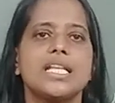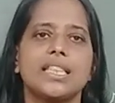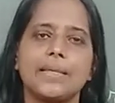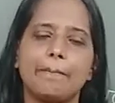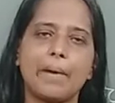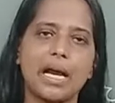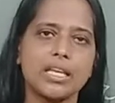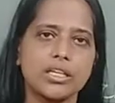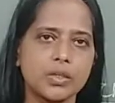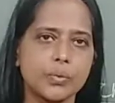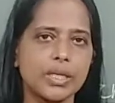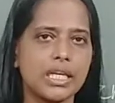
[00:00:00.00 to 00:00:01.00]
the
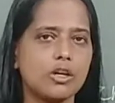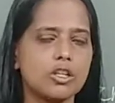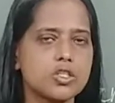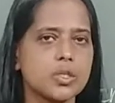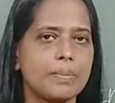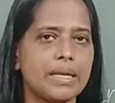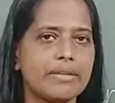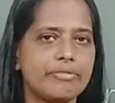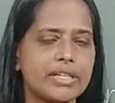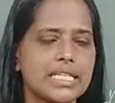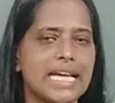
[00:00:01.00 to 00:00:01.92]
buyer will also benefit